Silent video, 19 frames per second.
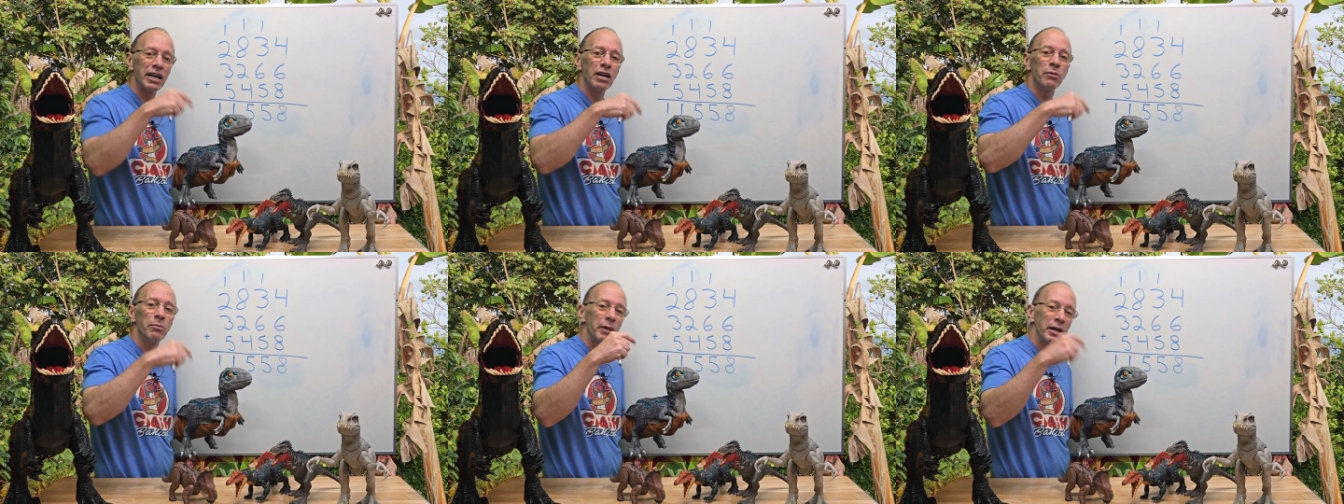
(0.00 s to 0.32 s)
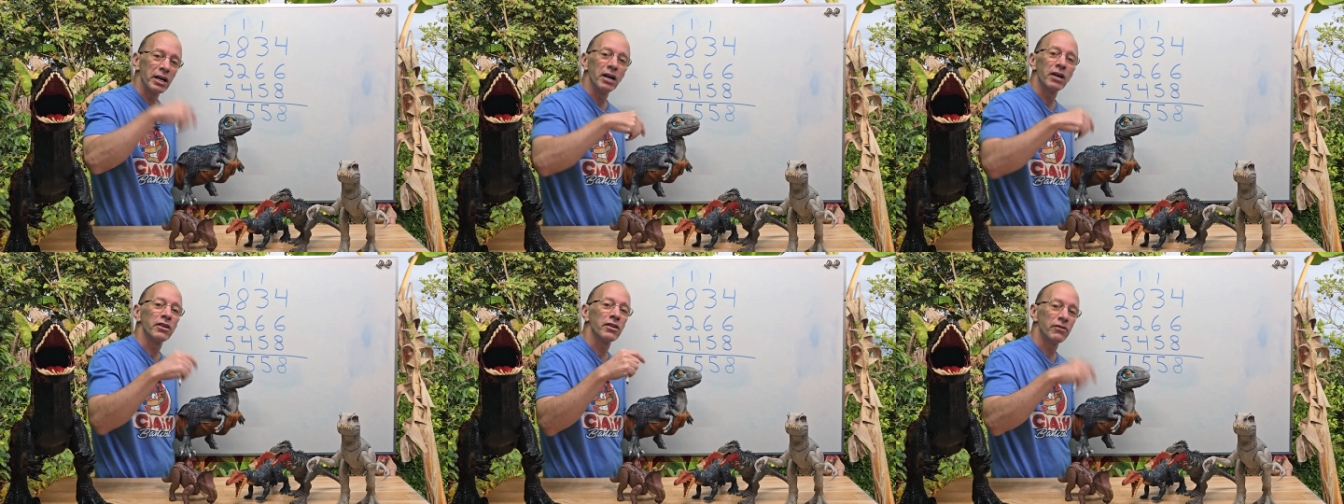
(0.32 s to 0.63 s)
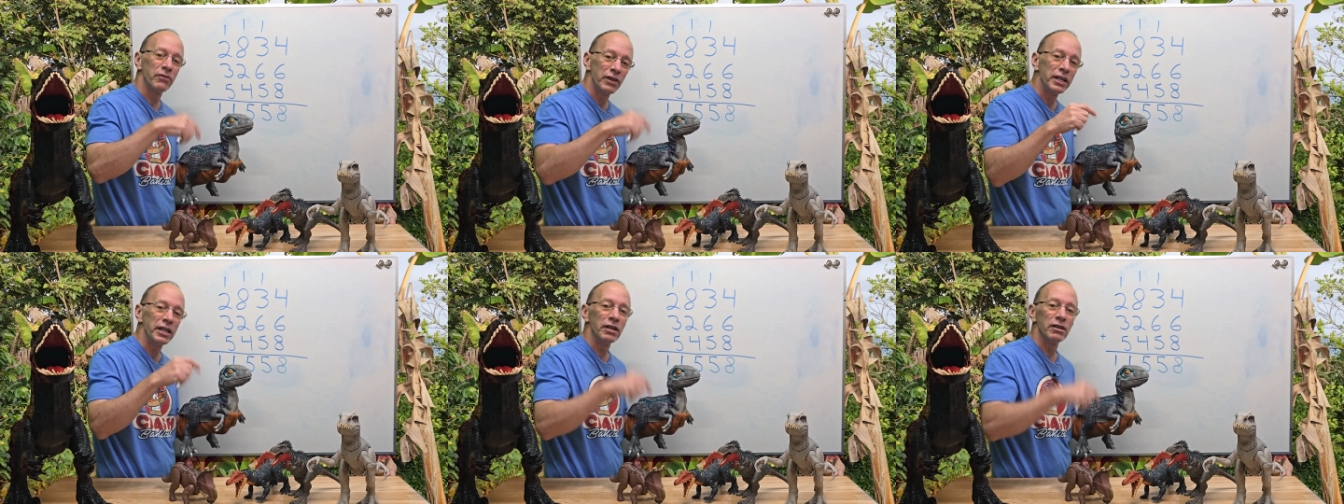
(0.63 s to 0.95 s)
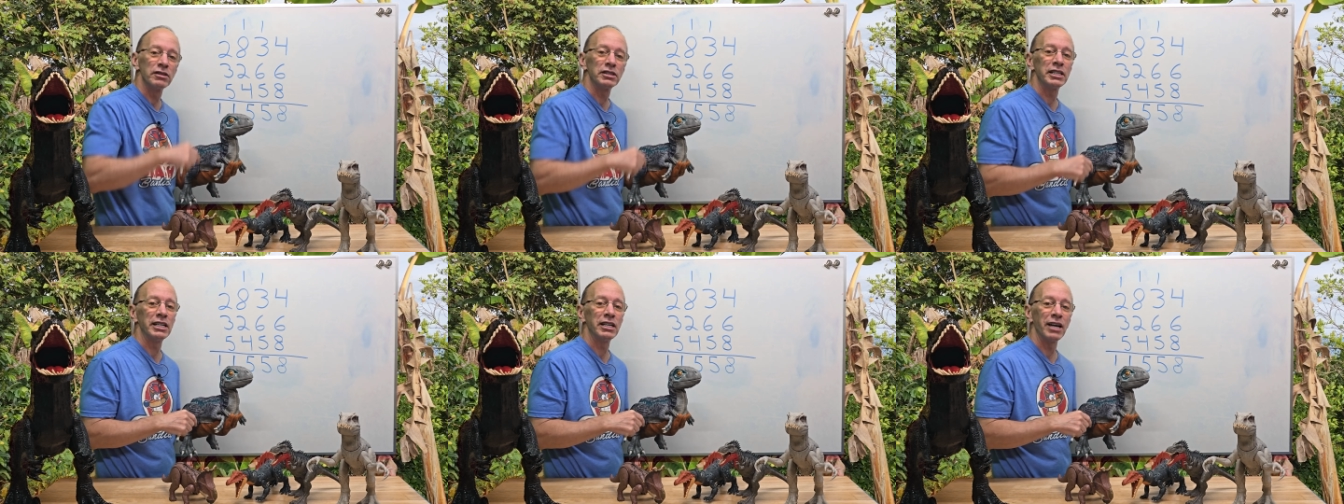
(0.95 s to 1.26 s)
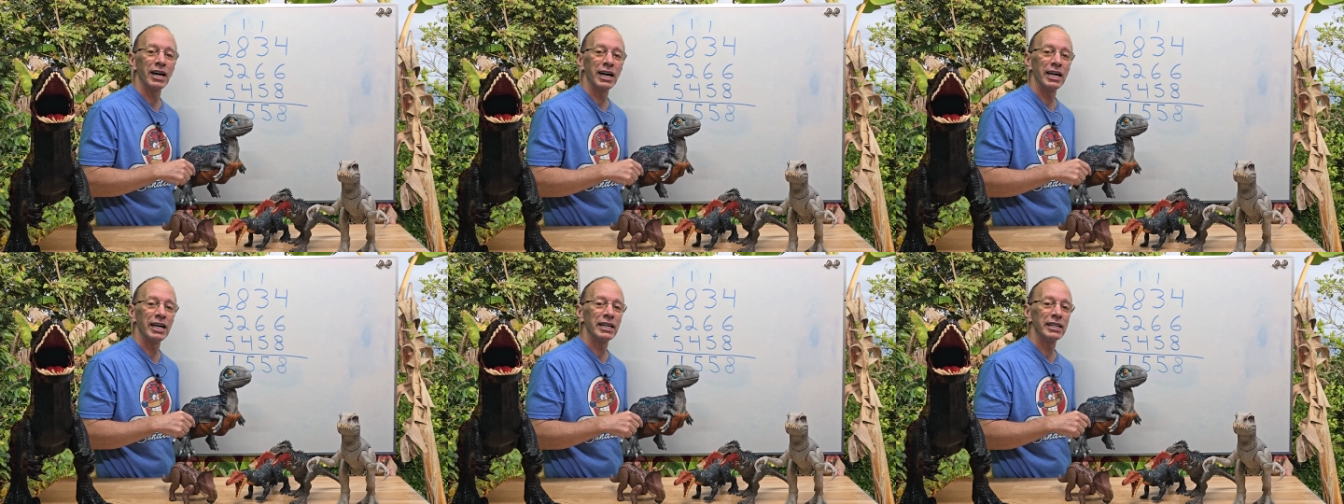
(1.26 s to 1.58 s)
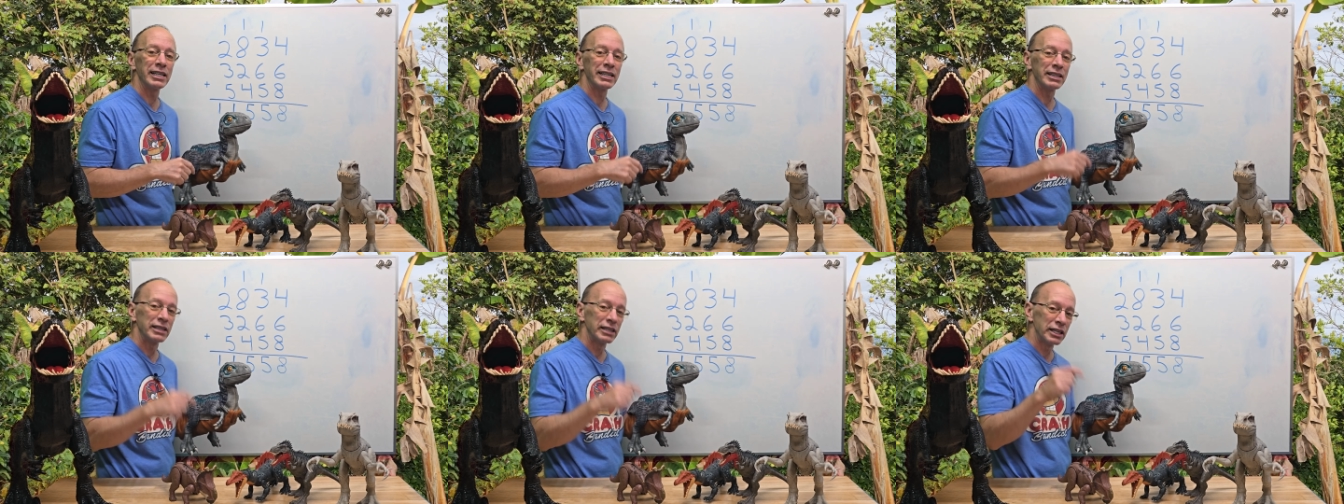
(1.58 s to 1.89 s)
out my other videos here
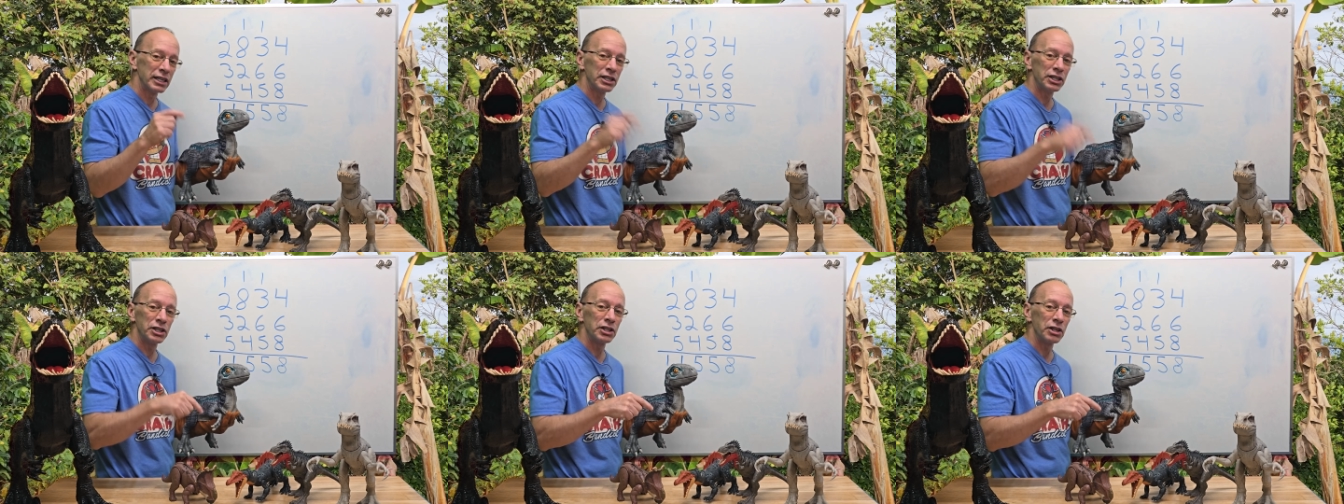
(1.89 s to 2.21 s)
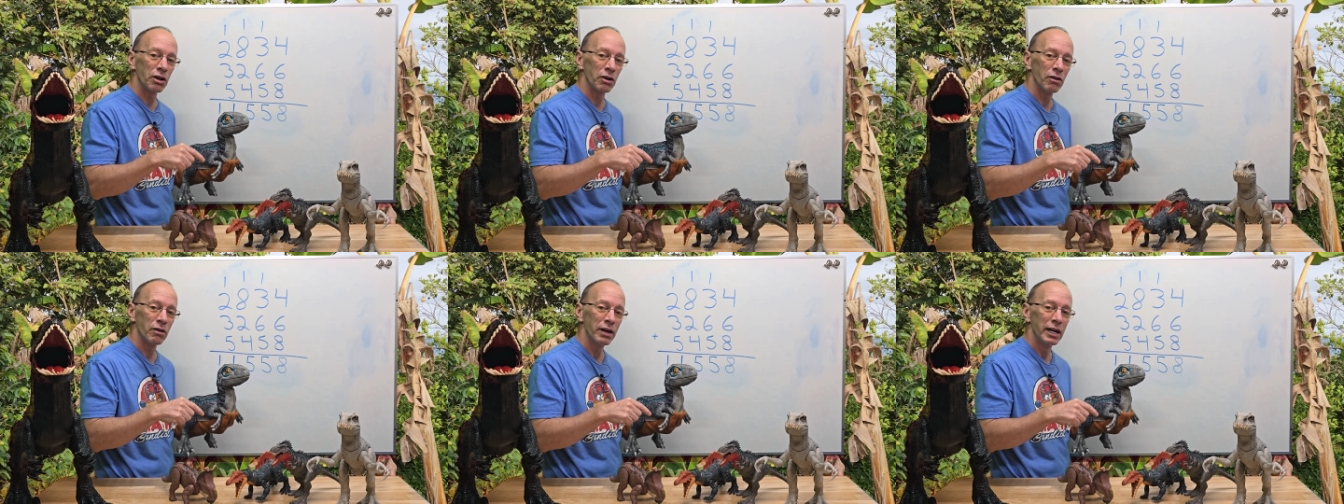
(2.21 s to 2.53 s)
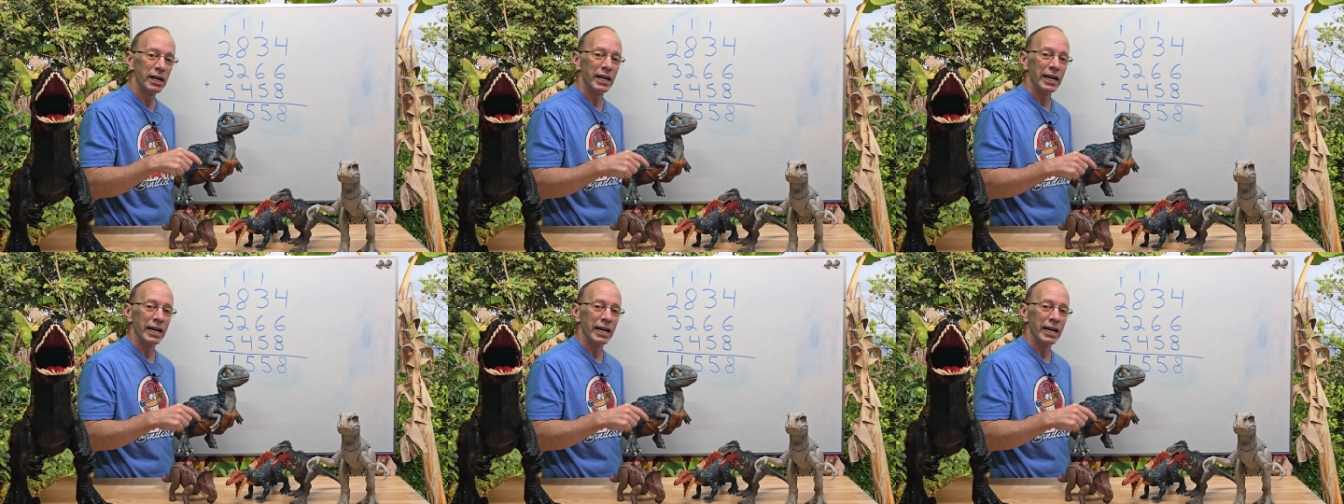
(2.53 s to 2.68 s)
on this show.